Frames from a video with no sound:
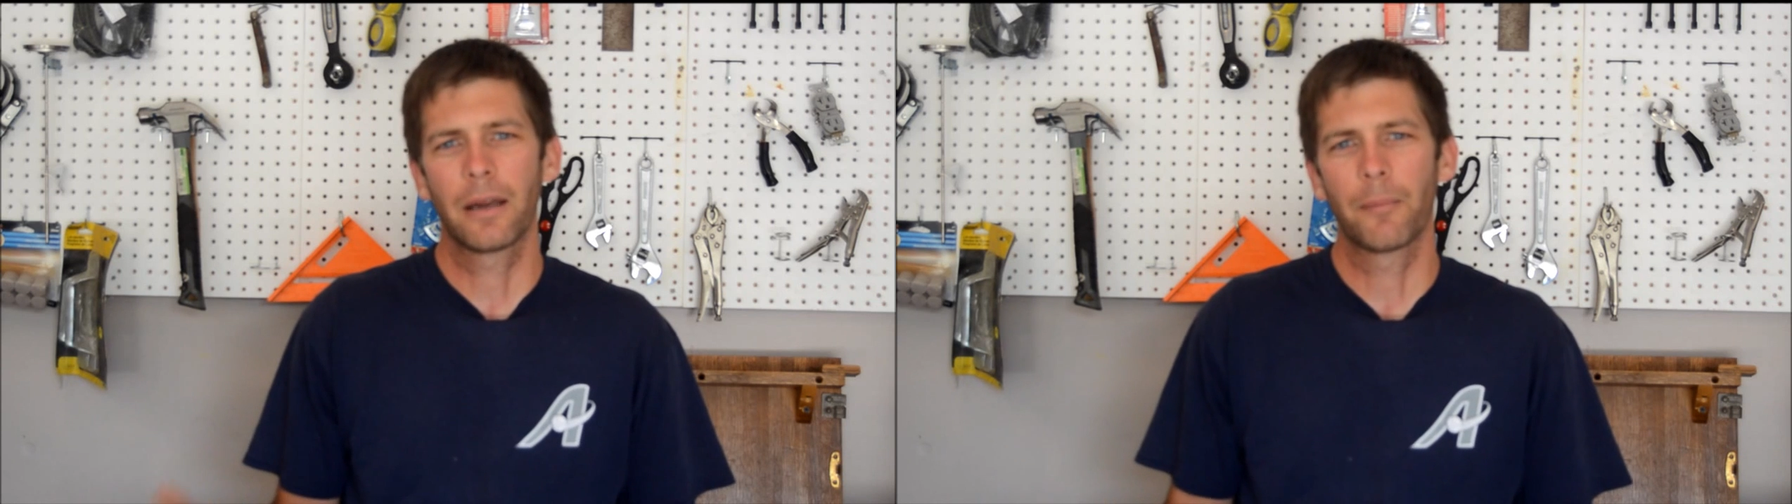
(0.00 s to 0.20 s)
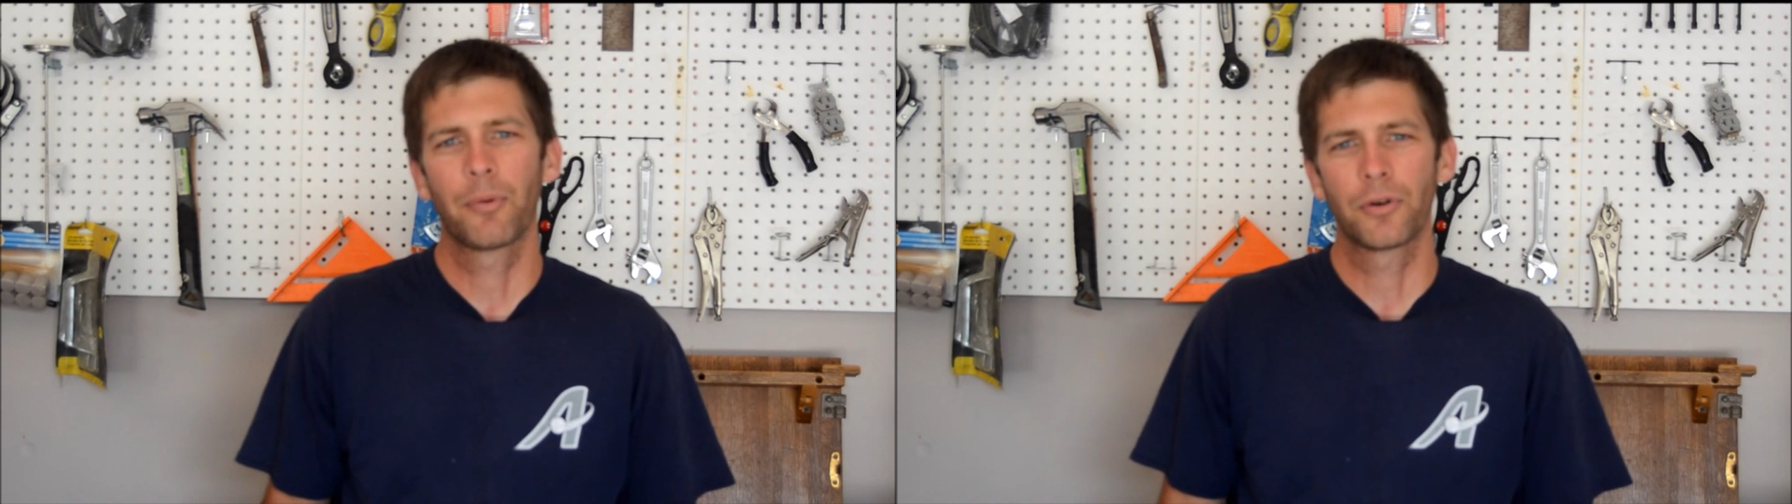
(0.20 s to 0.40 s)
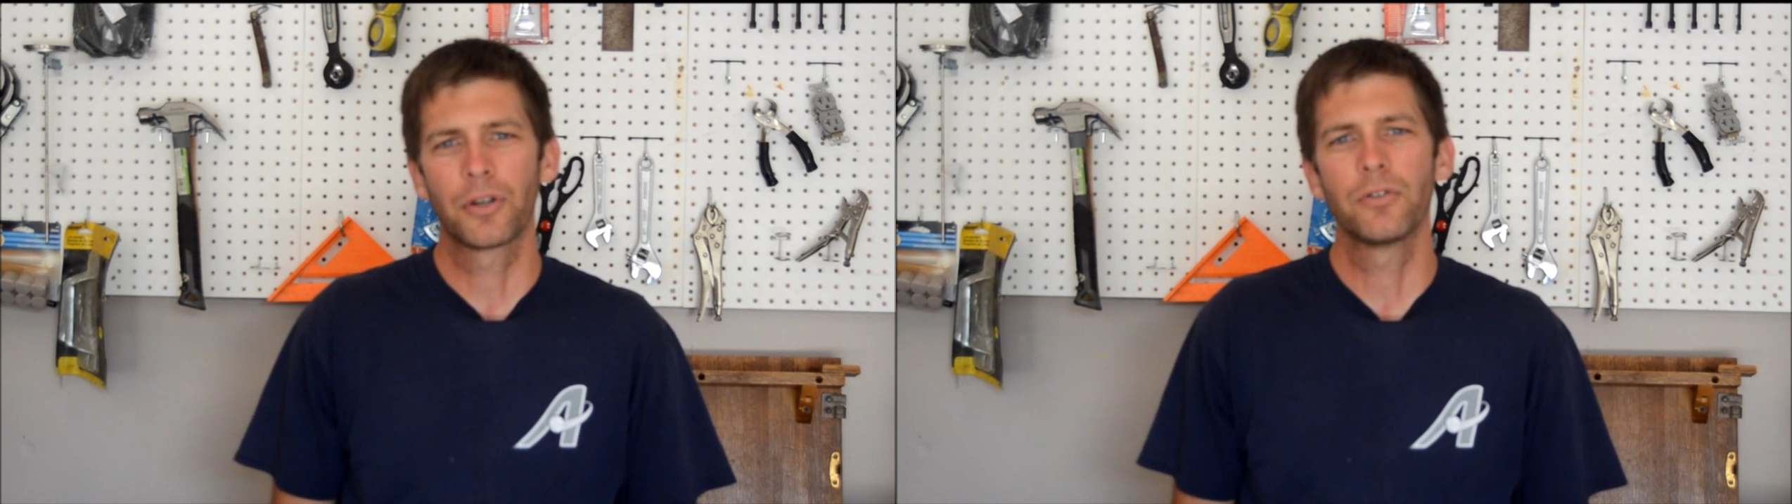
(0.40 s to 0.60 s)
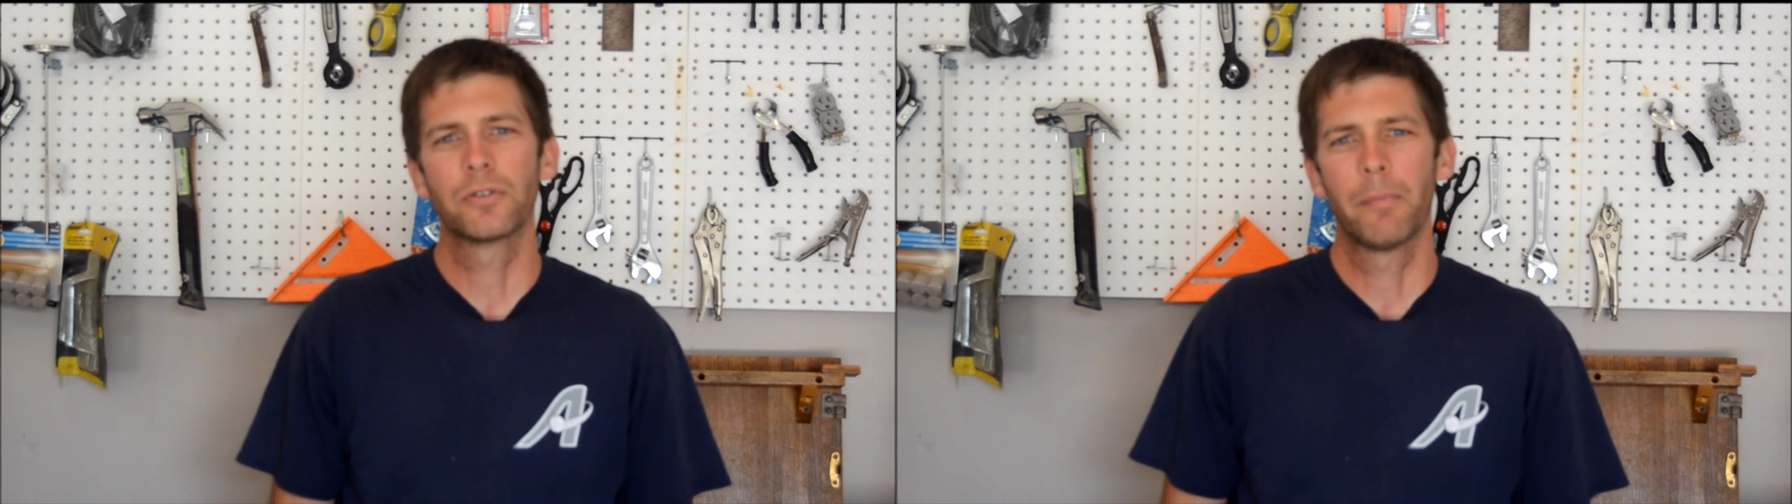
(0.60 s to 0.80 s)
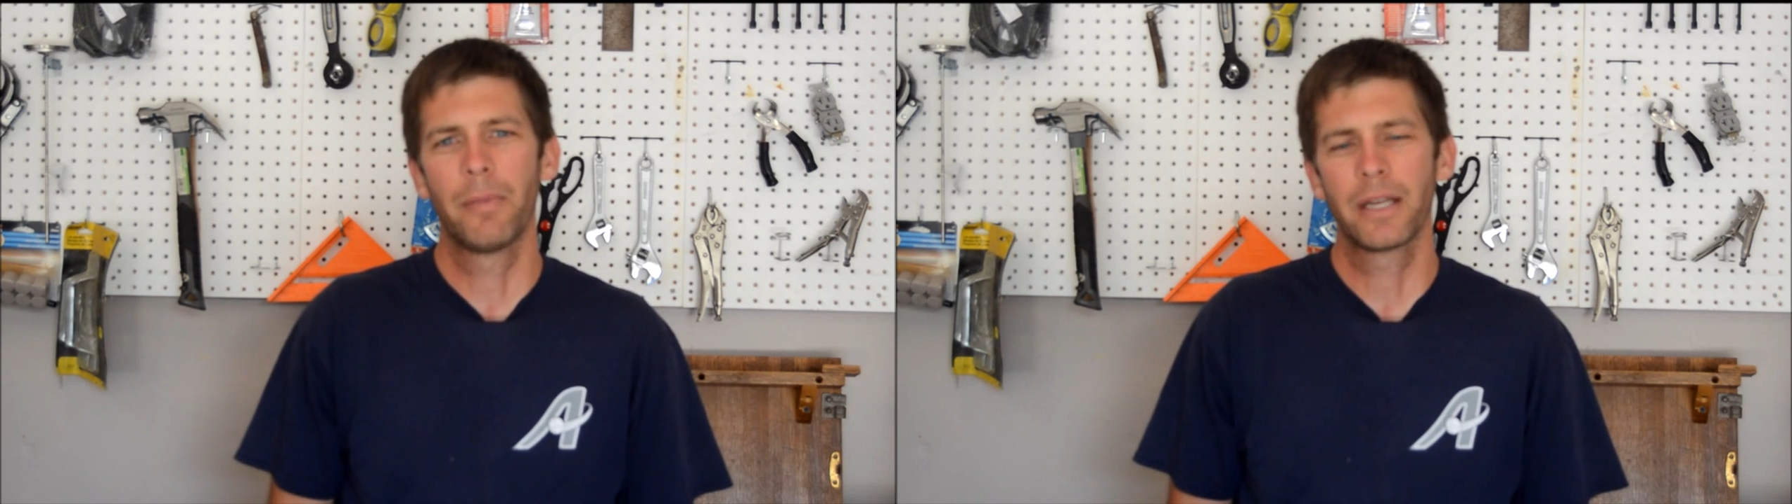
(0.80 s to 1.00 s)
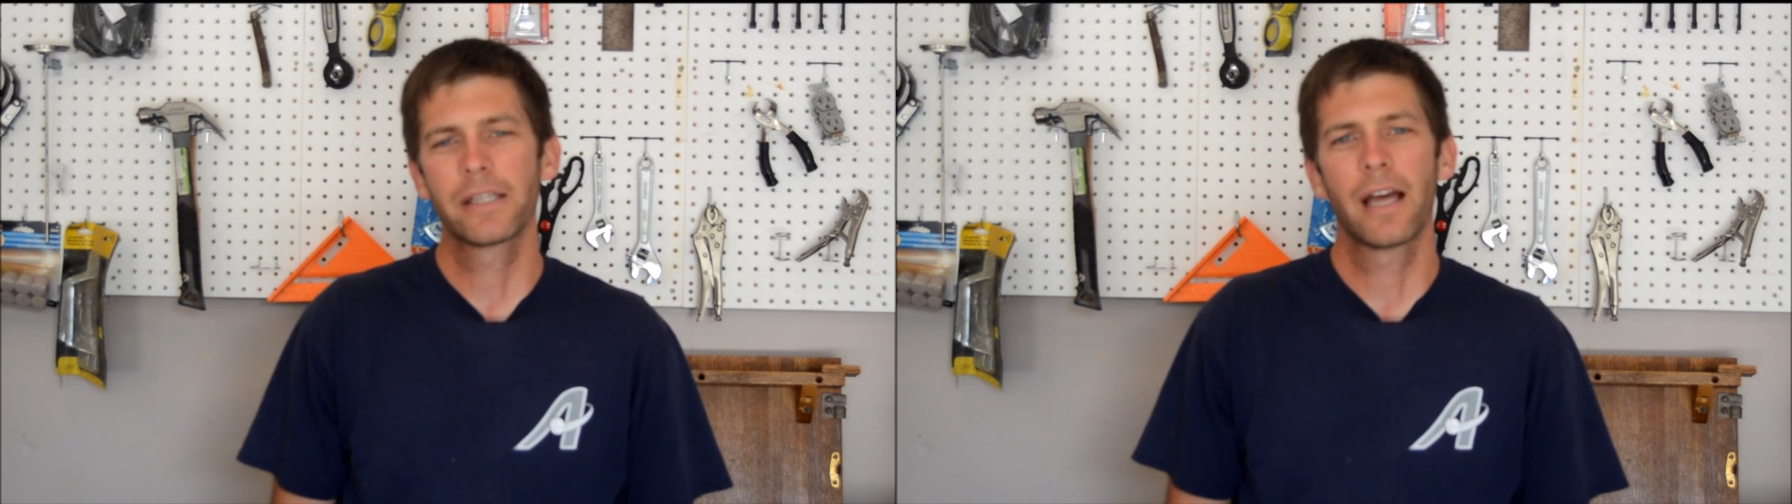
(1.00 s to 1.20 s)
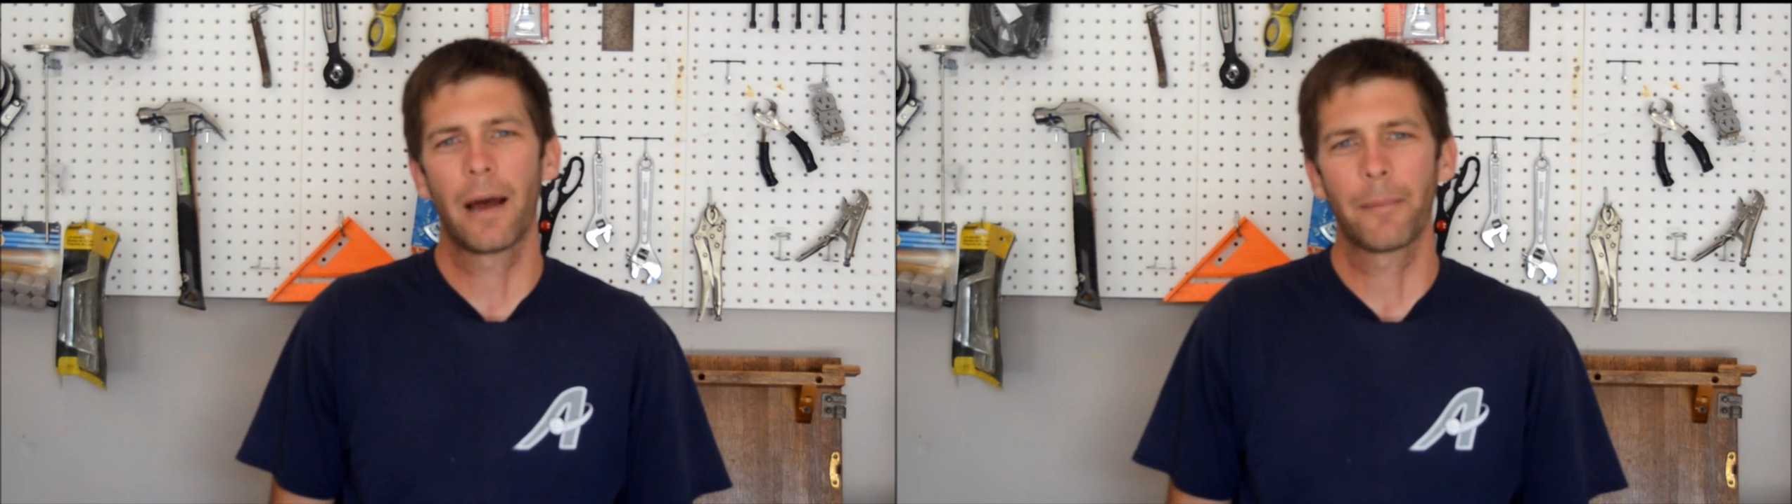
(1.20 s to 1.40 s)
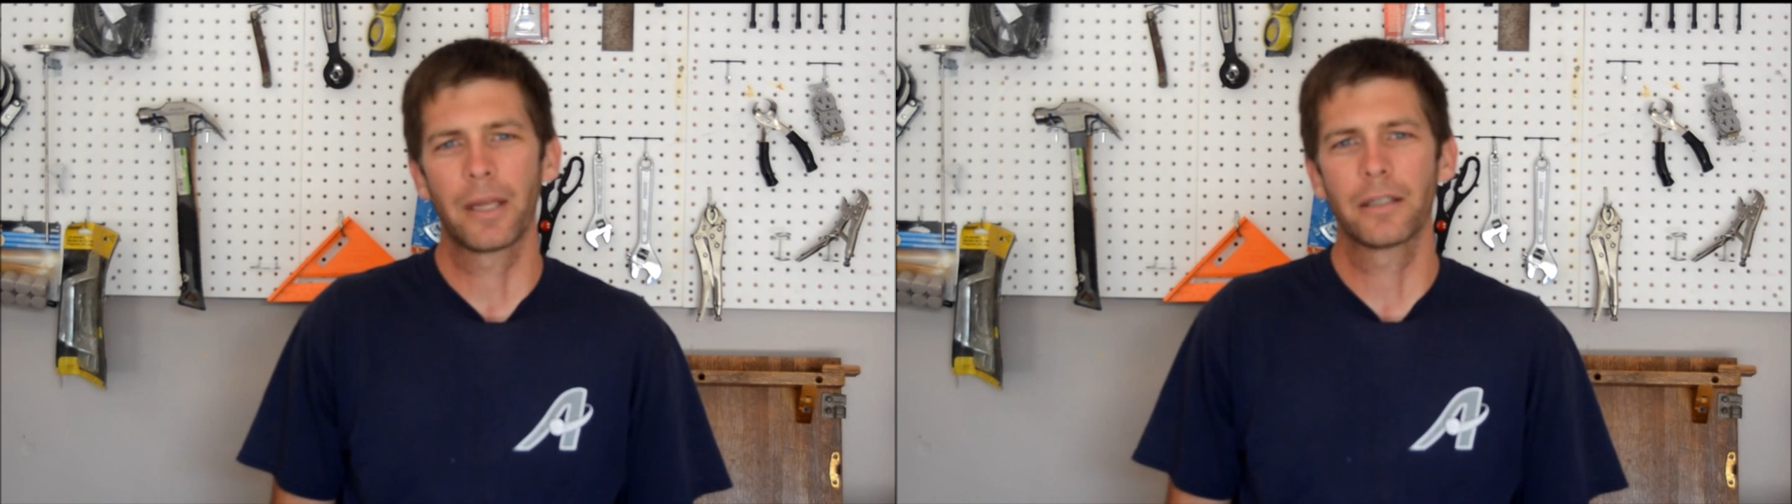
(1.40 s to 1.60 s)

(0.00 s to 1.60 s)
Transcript: can produce big time